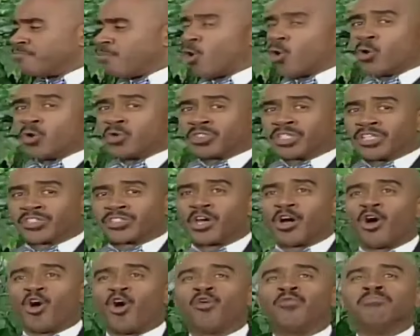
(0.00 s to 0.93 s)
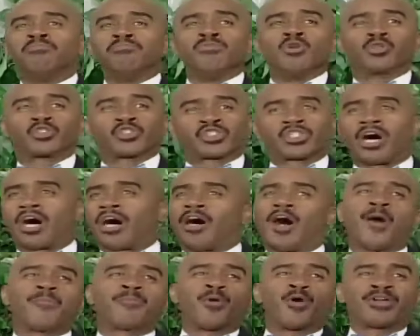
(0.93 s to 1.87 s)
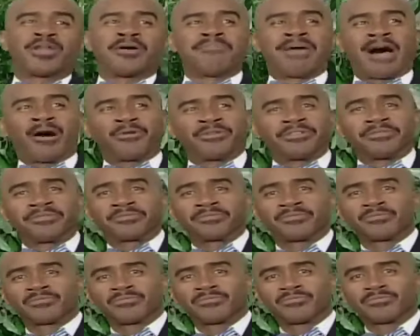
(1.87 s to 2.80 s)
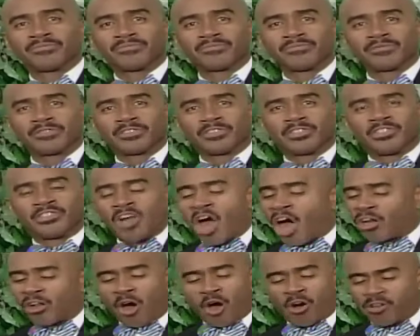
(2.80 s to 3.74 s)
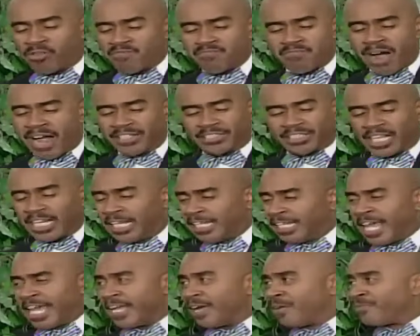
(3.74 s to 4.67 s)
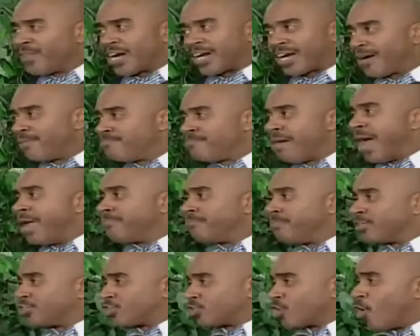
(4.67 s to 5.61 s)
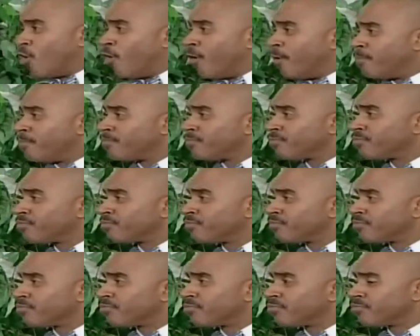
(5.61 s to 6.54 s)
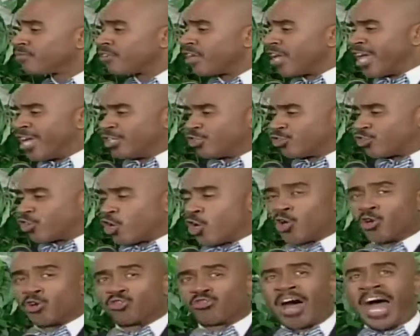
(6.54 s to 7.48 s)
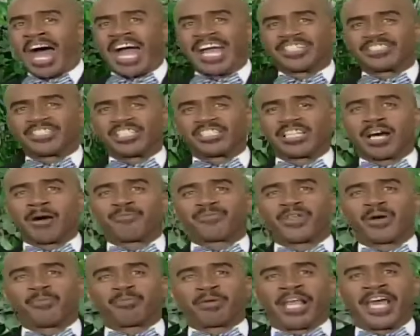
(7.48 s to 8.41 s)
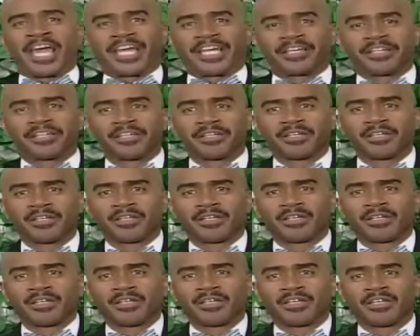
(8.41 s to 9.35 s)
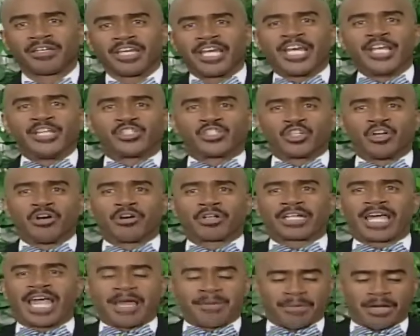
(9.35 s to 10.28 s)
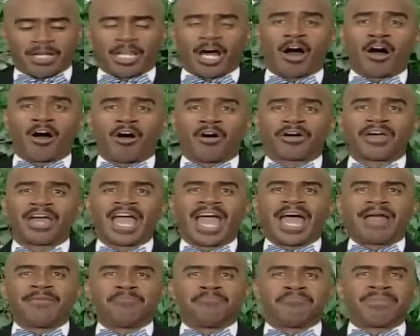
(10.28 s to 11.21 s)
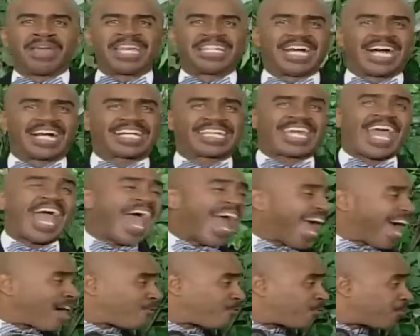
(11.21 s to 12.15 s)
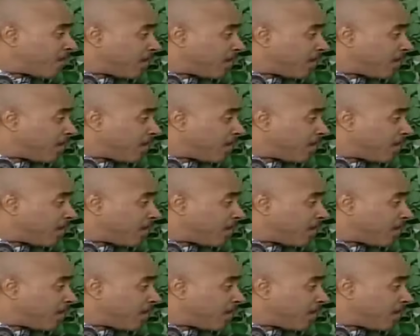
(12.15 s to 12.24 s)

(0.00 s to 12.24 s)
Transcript: Moses or Musa up on the mountain. Mm-hmm. God Almighty laying the commandments to him. That's right. Israel rises up to play. Mm. Israel came along and made a calf.